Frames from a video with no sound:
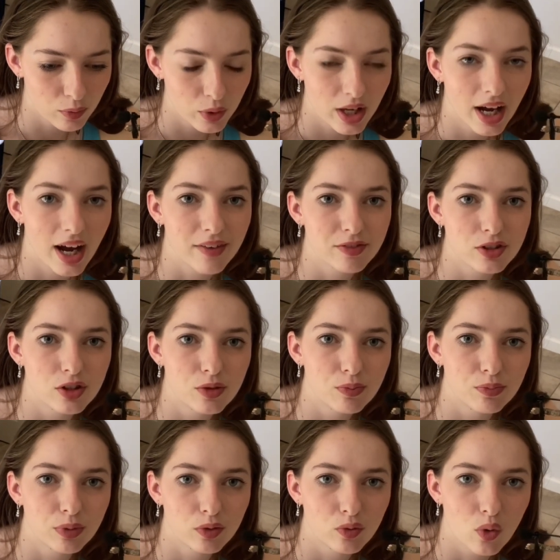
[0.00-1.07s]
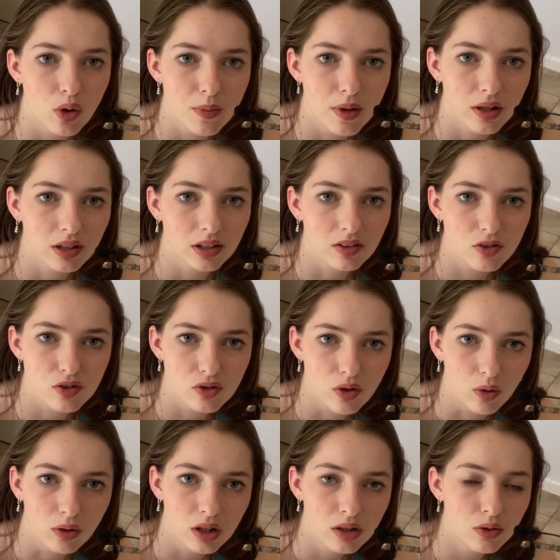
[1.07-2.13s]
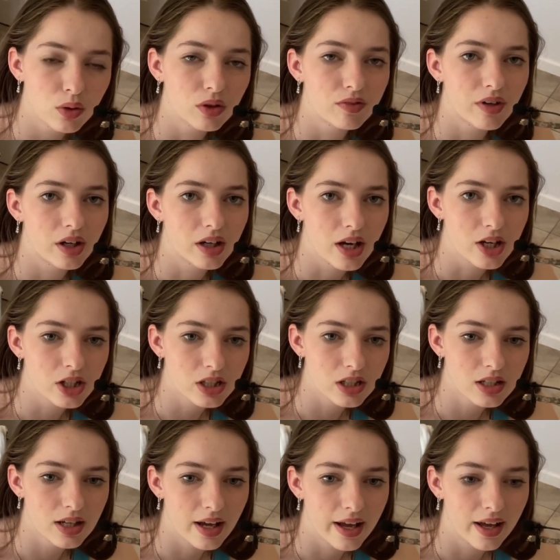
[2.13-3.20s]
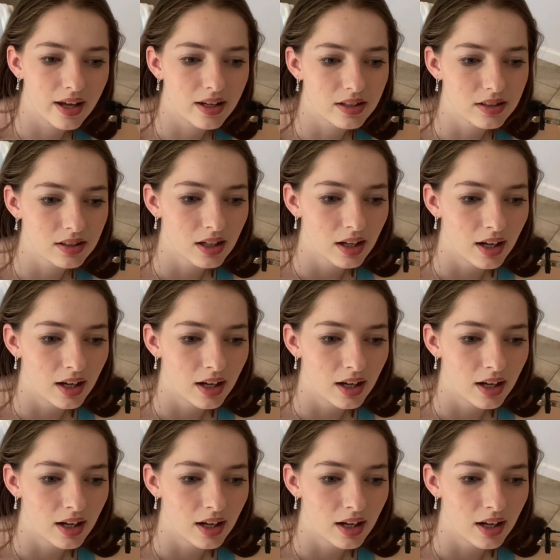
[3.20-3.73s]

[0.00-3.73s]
we have to perform a little solo or variation, and